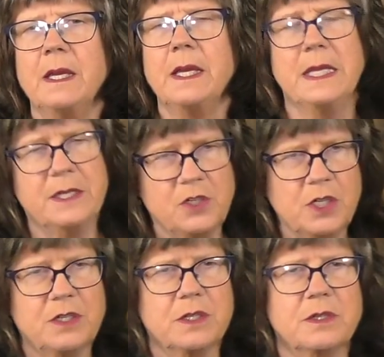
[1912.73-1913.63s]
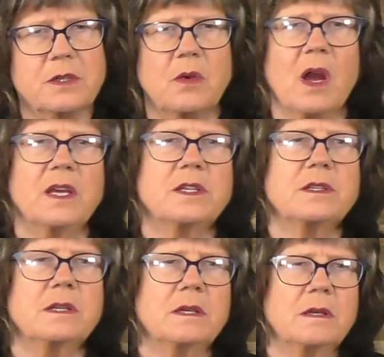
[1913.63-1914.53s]
In Jesus
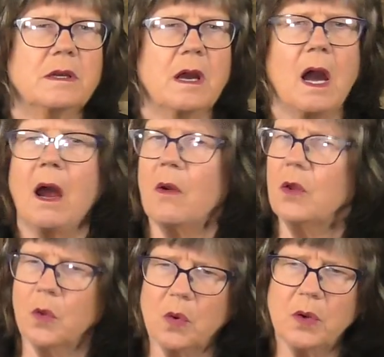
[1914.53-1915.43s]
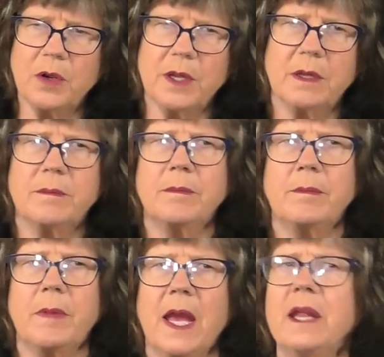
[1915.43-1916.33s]
Christ, our Lord
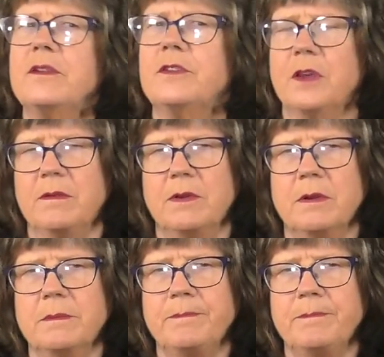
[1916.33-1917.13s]
and Savior.